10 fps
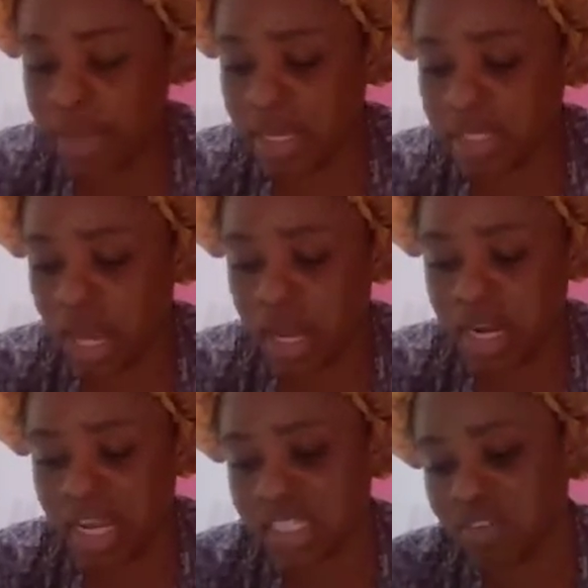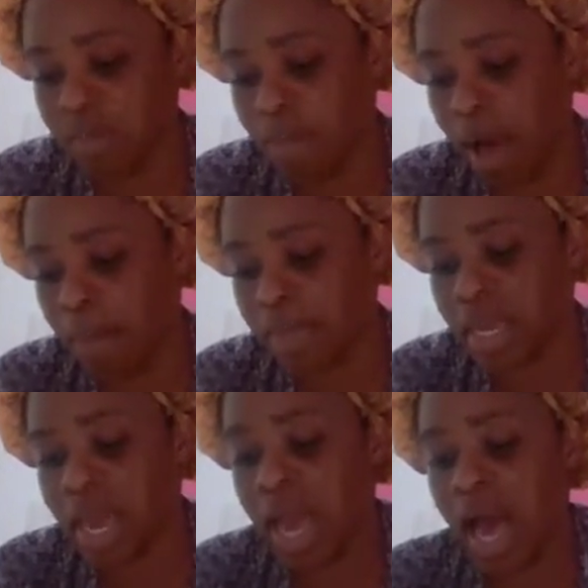me and talk negative about
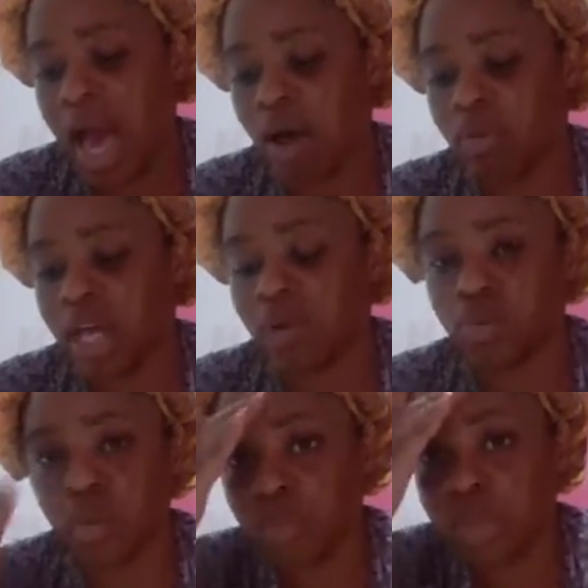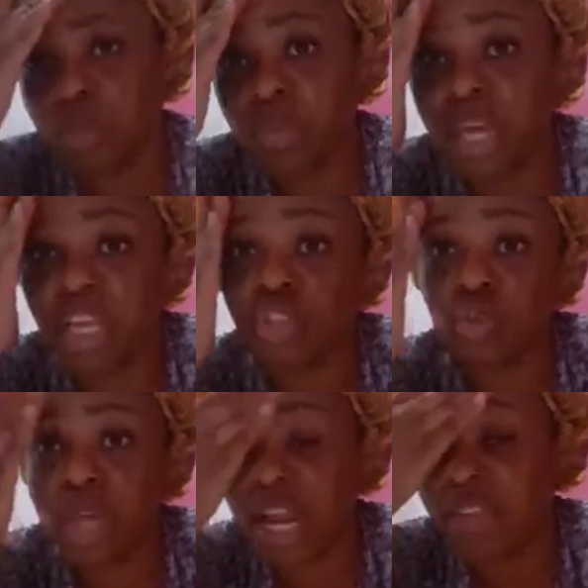me out loud to other people, they can
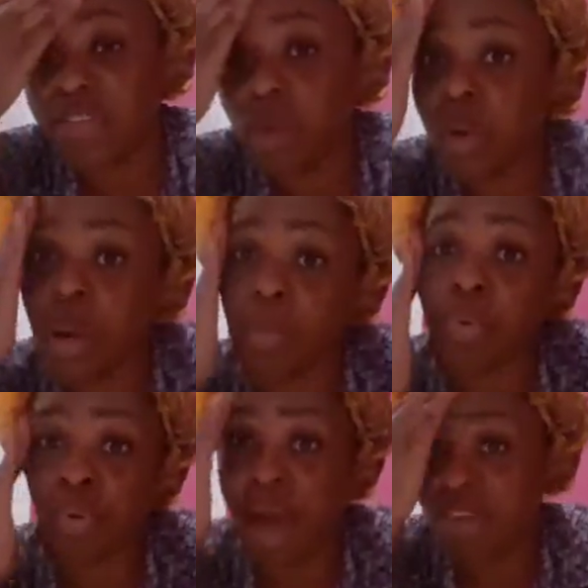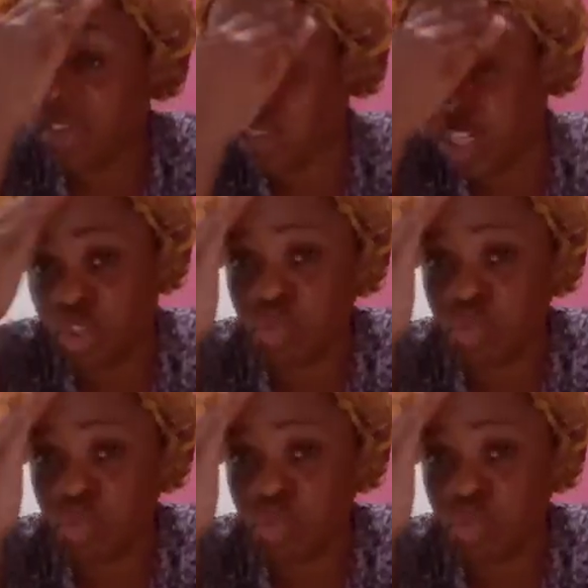do that. If they want to privately do